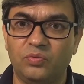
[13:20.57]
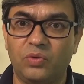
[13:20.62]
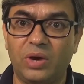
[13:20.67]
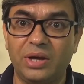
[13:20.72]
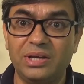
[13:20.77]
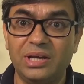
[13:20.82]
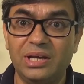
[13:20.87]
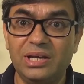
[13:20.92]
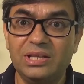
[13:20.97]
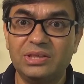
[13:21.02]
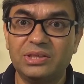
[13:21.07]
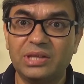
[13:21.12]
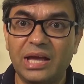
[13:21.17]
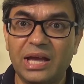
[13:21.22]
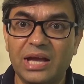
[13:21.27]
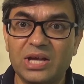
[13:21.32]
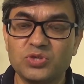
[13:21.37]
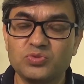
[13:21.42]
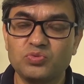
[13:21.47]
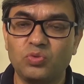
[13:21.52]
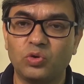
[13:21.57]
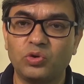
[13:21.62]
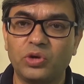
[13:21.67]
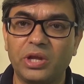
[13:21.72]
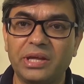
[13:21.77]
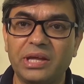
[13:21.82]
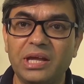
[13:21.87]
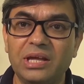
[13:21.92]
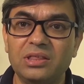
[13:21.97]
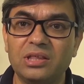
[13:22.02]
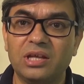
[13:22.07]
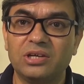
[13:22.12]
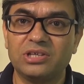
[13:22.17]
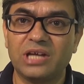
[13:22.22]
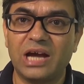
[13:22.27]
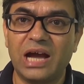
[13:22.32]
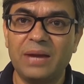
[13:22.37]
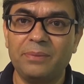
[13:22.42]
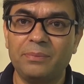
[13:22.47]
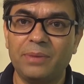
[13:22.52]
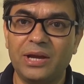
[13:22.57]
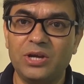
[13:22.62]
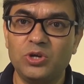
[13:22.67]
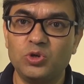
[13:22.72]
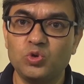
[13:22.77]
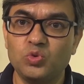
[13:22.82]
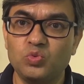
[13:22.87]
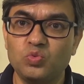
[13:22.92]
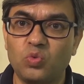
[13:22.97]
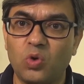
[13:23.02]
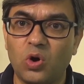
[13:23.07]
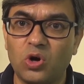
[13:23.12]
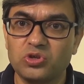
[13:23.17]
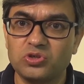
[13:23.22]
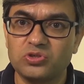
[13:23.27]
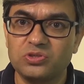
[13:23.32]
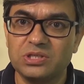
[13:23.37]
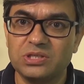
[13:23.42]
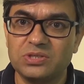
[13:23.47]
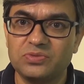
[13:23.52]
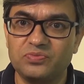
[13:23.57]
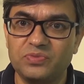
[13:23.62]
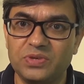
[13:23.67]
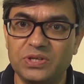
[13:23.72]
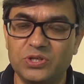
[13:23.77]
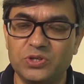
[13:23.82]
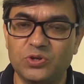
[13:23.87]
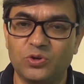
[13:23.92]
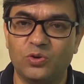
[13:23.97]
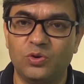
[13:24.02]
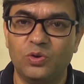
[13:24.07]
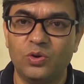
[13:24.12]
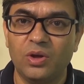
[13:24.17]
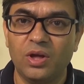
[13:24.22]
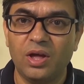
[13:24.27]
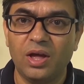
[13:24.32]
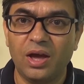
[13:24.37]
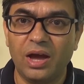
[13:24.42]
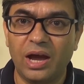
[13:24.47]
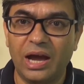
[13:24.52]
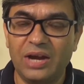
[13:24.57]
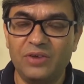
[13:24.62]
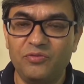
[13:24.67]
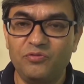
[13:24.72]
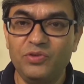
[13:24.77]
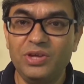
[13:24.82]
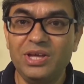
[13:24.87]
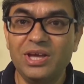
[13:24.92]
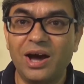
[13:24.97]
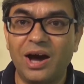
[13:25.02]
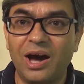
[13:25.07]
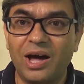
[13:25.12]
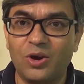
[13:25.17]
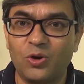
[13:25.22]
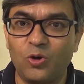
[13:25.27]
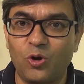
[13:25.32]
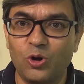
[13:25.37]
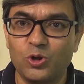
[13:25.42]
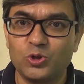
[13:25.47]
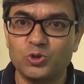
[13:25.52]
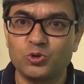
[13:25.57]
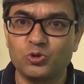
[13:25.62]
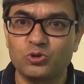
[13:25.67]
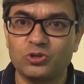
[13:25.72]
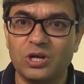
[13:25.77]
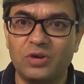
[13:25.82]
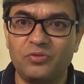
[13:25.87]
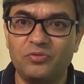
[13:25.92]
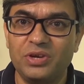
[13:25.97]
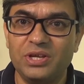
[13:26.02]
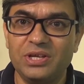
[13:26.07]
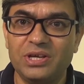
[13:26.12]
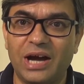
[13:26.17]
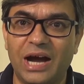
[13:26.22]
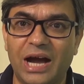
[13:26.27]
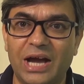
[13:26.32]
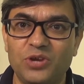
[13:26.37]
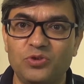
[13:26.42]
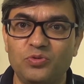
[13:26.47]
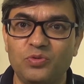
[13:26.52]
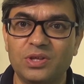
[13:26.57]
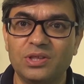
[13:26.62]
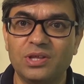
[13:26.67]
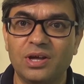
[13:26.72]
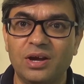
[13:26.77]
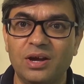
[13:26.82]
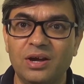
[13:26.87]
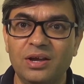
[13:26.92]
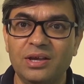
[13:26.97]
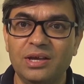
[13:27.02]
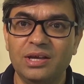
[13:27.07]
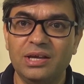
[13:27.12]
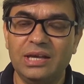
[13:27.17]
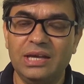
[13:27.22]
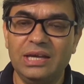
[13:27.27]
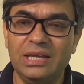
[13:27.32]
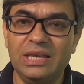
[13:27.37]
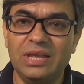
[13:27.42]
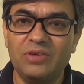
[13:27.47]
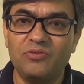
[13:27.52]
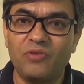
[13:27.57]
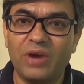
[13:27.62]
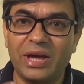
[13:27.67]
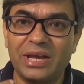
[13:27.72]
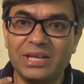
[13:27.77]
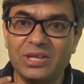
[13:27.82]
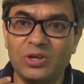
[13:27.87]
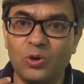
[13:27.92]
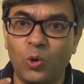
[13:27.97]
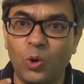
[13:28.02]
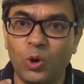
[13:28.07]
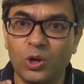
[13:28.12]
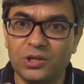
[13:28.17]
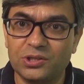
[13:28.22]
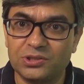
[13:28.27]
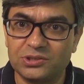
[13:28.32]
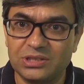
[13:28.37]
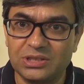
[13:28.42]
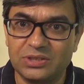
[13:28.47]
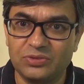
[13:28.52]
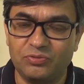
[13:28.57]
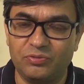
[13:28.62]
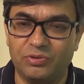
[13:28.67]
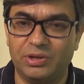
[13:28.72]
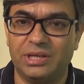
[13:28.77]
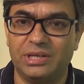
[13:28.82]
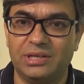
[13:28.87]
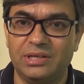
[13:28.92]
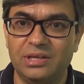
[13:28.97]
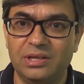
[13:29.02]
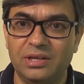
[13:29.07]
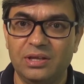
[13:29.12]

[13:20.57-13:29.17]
Finally, thanks for taking the time and to watch this video. And we are also covering Ayurveda in a very holistic way.